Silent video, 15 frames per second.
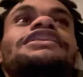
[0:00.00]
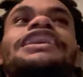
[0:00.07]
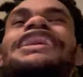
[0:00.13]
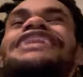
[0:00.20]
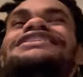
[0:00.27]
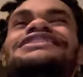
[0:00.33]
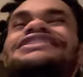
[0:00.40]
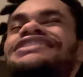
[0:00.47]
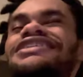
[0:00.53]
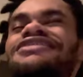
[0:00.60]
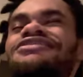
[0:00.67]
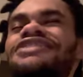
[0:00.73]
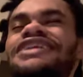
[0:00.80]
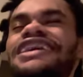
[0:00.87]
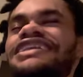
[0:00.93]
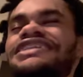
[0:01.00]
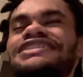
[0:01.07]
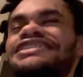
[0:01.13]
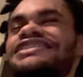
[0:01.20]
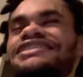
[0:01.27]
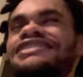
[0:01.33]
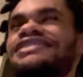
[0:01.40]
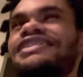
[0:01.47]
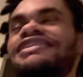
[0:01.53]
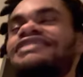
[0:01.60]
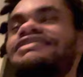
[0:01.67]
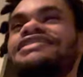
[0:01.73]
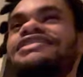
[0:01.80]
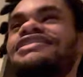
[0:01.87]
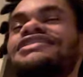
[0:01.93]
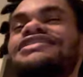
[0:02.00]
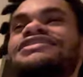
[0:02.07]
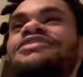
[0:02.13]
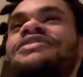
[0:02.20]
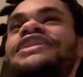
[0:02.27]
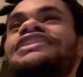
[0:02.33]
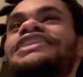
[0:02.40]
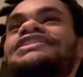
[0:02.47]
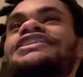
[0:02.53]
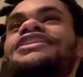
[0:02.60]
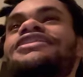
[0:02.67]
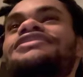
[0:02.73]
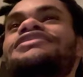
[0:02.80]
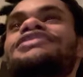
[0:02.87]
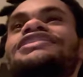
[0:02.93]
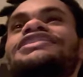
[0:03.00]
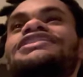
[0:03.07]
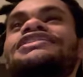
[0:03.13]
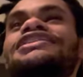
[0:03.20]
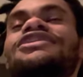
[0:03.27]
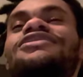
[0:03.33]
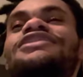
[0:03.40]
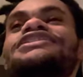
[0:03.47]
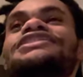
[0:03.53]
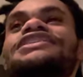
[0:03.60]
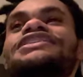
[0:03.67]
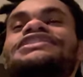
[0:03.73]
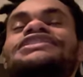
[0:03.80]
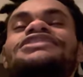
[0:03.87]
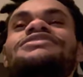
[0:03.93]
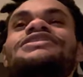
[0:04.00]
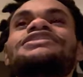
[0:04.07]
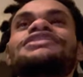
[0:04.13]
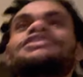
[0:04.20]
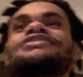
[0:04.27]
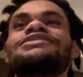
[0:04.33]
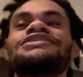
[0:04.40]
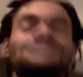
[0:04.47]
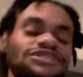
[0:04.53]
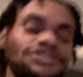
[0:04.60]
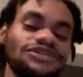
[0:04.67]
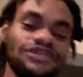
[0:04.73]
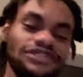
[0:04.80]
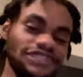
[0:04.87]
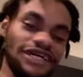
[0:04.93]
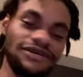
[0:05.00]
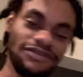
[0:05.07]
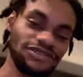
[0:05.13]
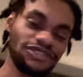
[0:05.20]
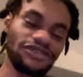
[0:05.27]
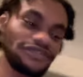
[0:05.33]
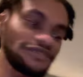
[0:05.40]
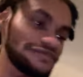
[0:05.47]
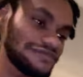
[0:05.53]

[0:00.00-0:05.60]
I just don't. There's so many things that go into this equation that just don't make sense to me. I'm sorry. I'm sorry.